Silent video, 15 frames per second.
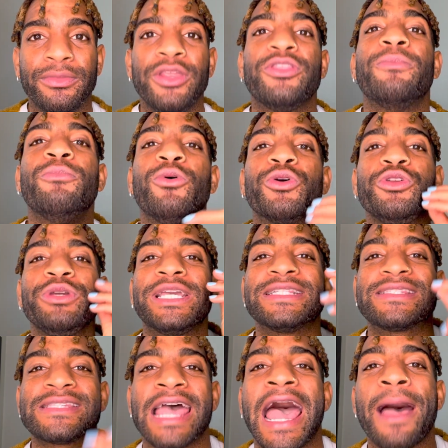the more you can
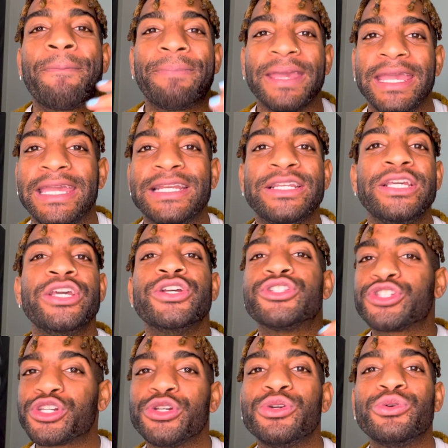tap in
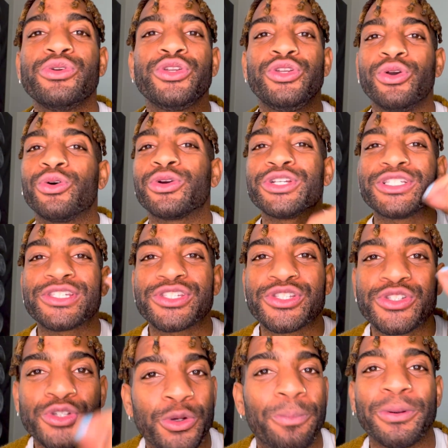to your
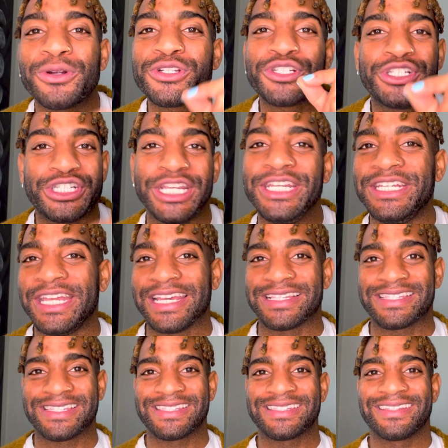super
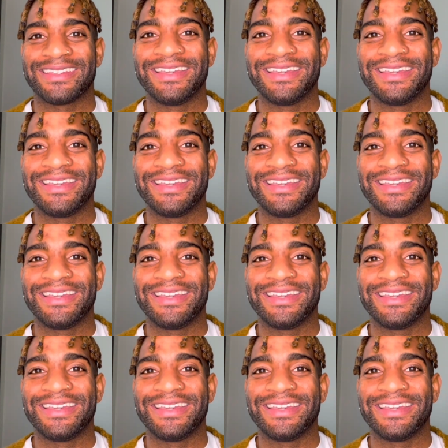genius,